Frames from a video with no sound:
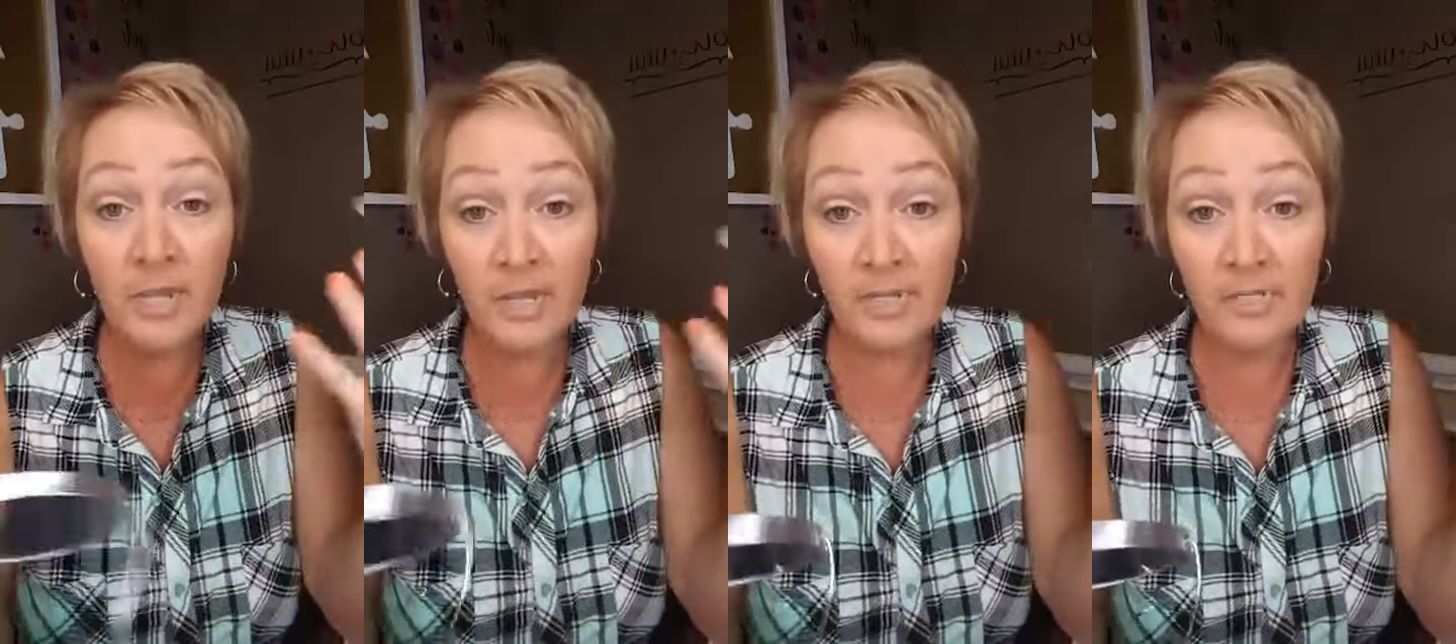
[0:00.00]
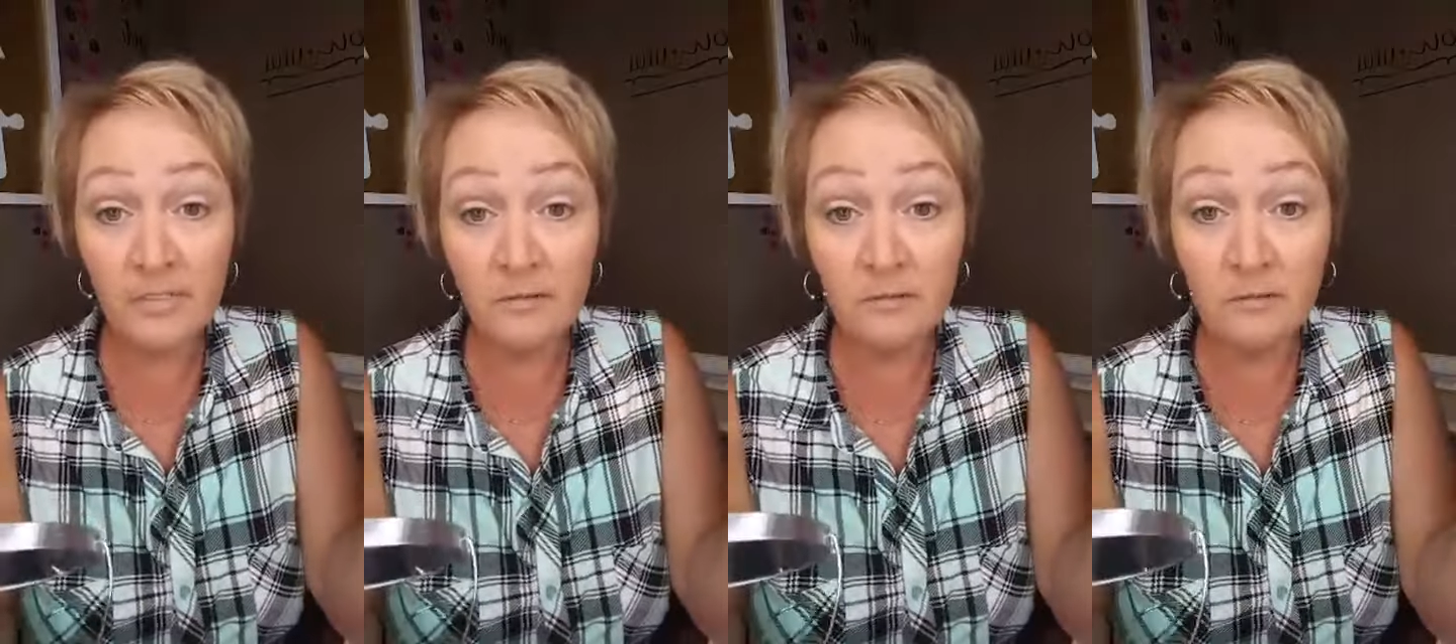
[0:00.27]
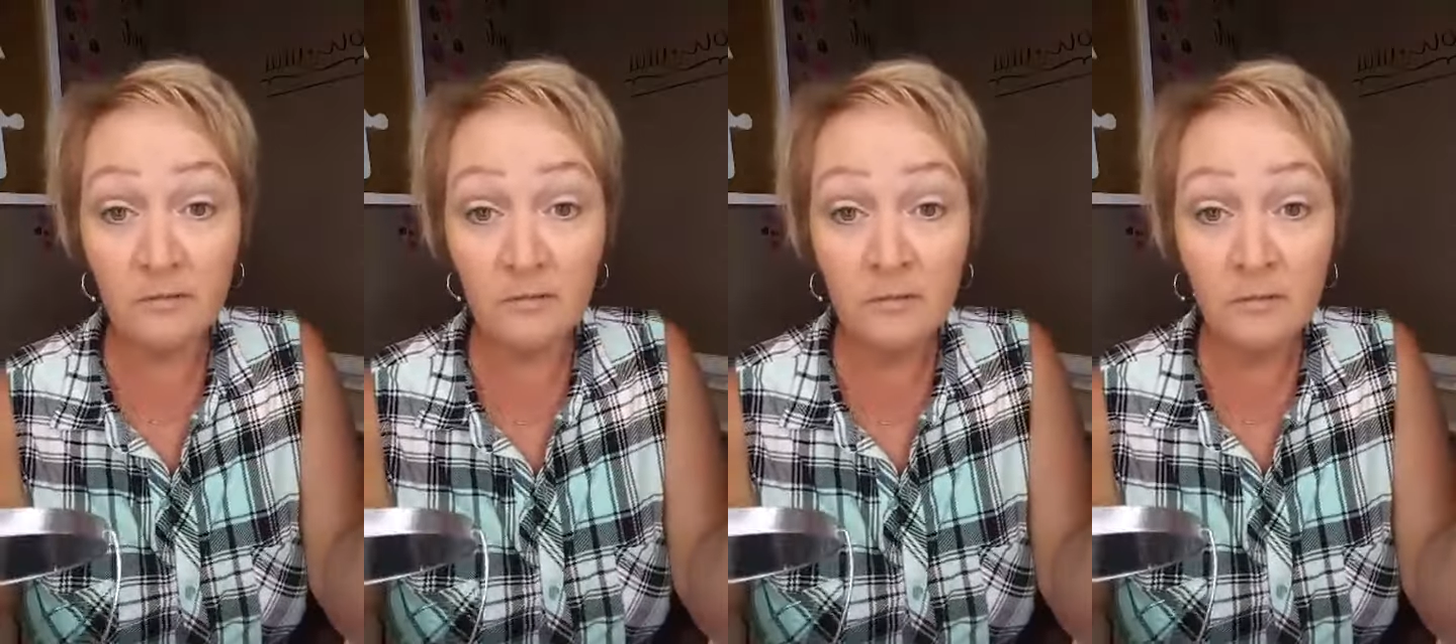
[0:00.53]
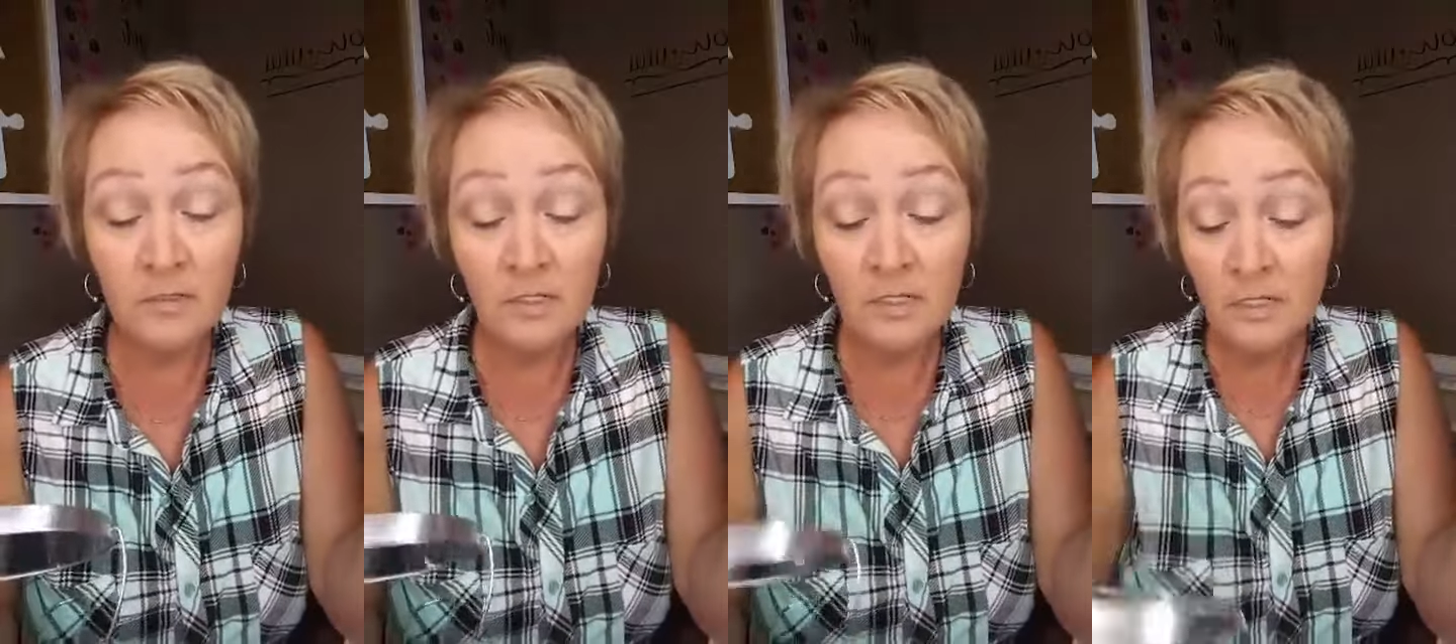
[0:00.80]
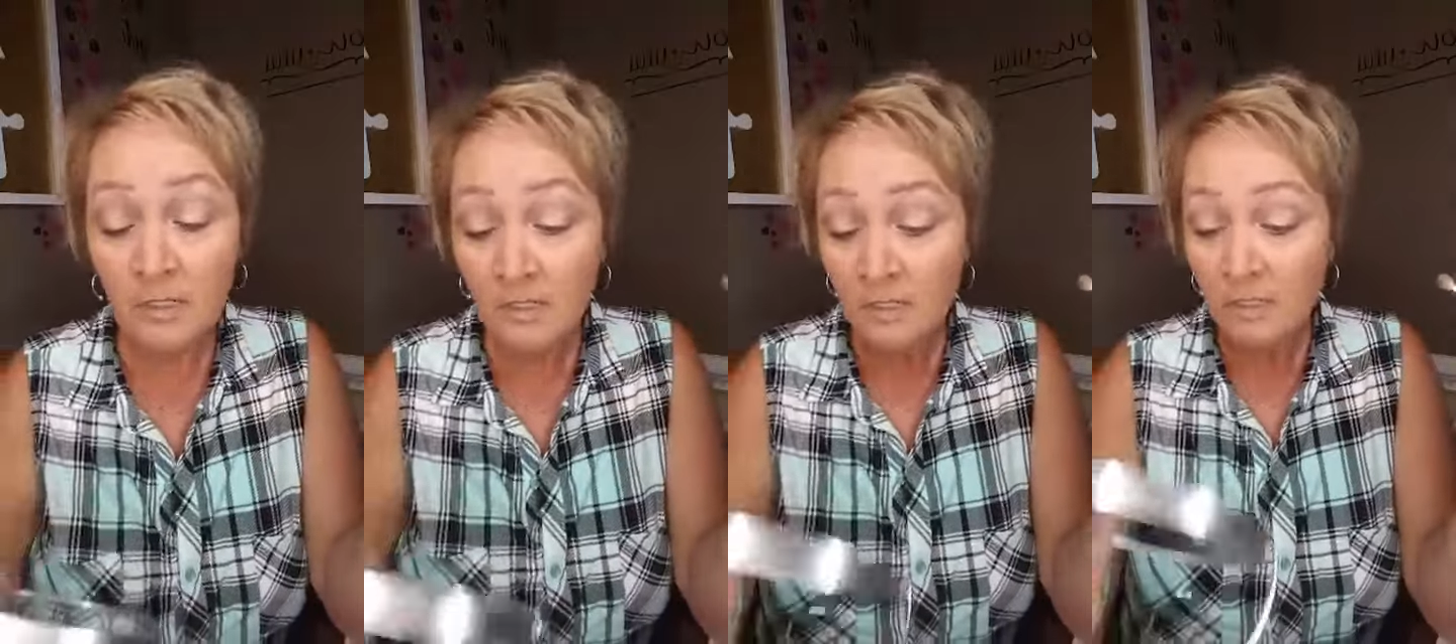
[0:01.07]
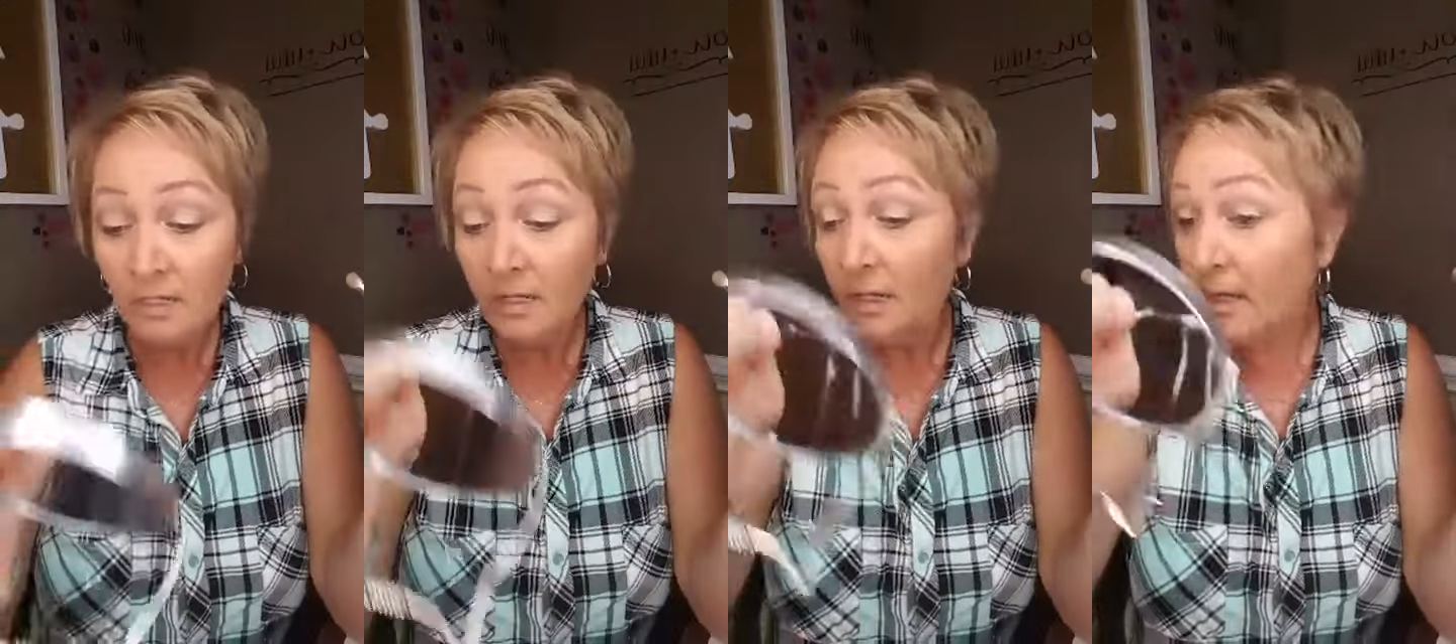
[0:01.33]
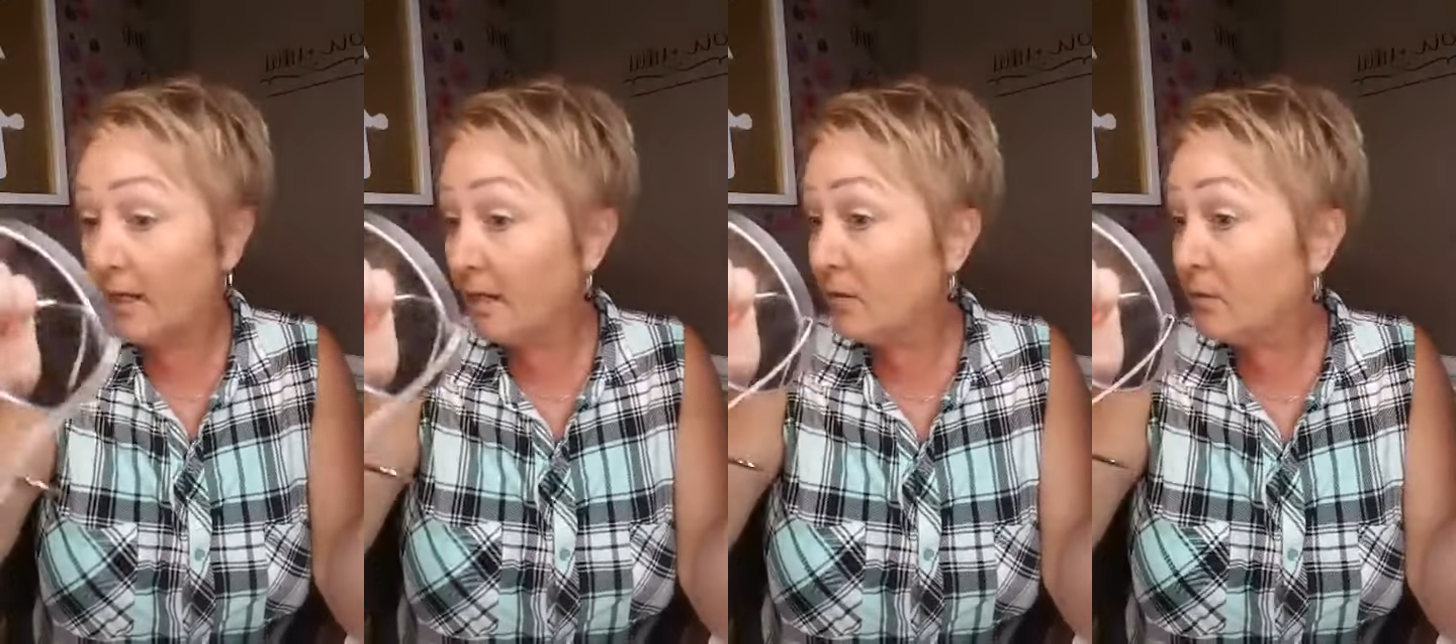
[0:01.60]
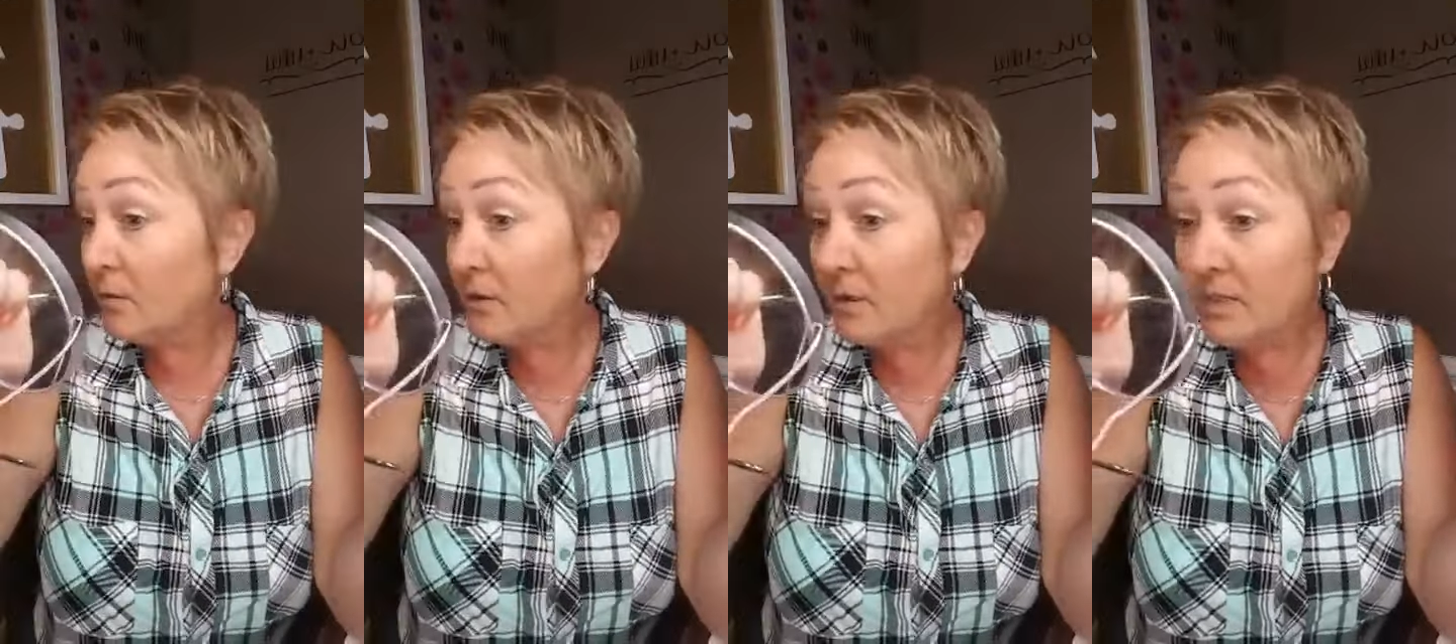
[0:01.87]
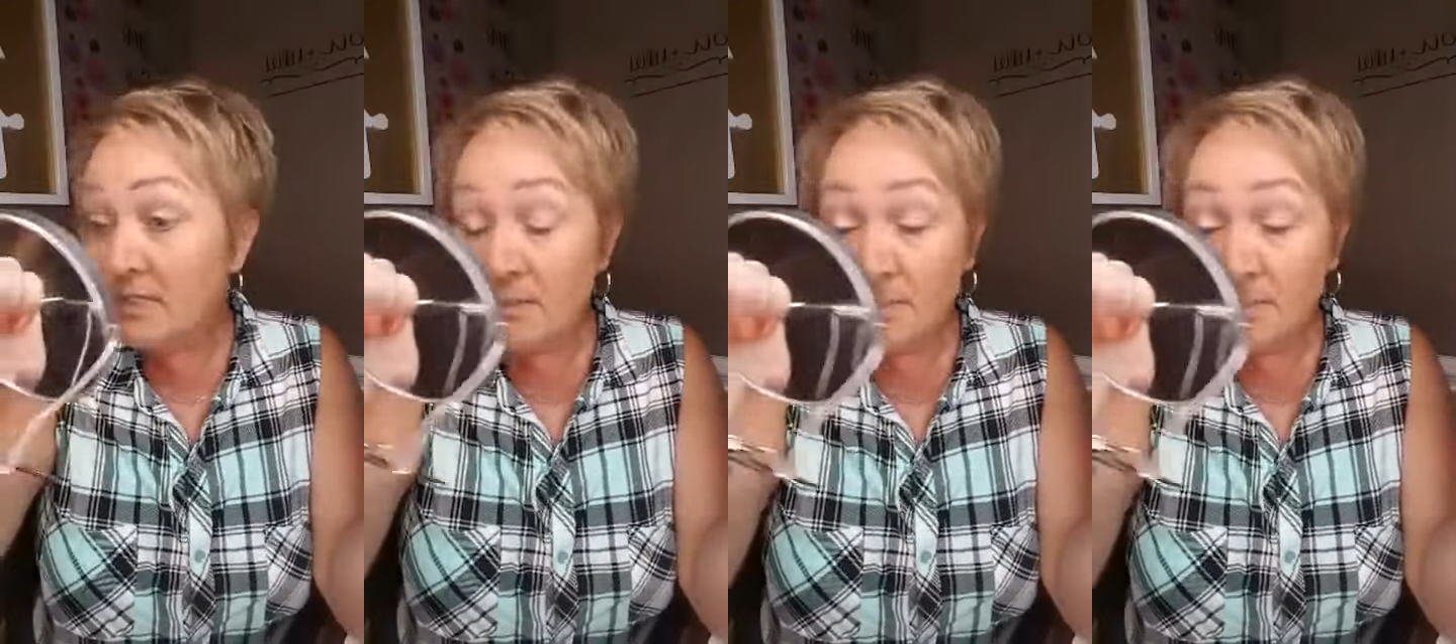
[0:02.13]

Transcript: hazel. And it really